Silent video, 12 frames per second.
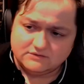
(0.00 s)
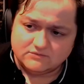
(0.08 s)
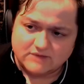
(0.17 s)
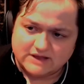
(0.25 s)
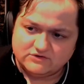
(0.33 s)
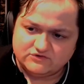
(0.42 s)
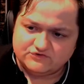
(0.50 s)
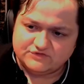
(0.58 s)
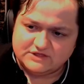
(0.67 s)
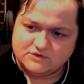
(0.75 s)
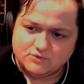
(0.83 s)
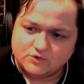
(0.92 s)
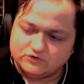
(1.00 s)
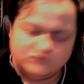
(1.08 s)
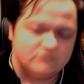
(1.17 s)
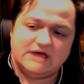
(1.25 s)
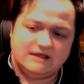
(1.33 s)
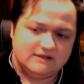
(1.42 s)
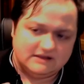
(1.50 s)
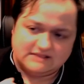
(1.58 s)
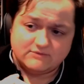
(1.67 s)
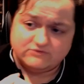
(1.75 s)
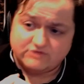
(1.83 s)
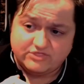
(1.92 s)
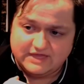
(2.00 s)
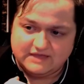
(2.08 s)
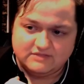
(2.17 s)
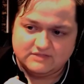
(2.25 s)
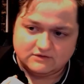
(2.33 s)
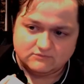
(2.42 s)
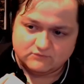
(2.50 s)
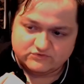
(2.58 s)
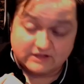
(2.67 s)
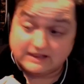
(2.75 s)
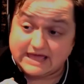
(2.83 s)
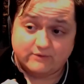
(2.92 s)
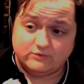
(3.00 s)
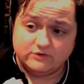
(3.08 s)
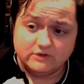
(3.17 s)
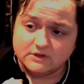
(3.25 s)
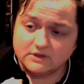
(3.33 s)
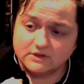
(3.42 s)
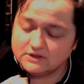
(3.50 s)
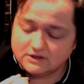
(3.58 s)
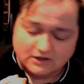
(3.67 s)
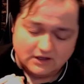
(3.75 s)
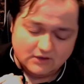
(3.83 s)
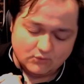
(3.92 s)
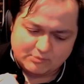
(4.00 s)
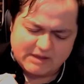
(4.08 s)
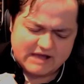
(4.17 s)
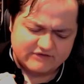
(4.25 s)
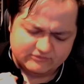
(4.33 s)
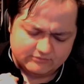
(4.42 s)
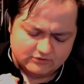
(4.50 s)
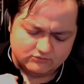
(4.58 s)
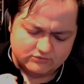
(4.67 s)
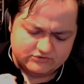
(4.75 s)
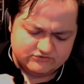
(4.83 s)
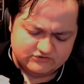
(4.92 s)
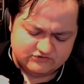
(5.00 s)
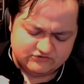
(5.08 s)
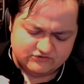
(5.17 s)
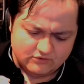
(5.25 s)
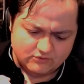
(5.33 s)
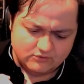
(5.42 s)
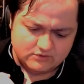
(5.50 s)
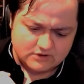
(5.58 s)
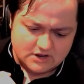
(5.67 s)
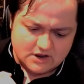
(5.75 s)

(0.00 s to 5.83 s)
right, just that you could do that, like that was a thing that was allowed or possible, was so